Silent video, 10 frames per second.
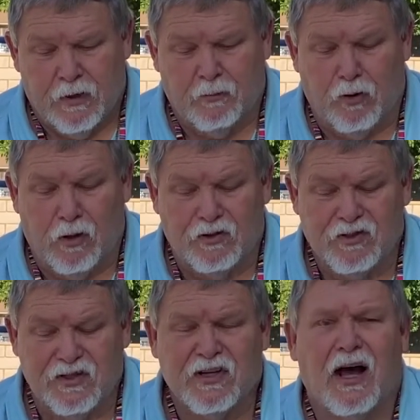And Paul
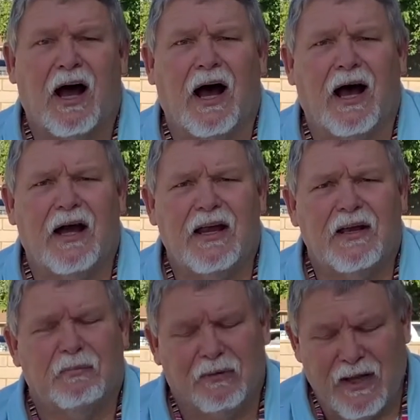says, I
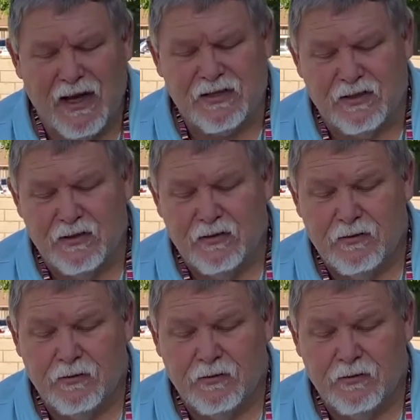planted,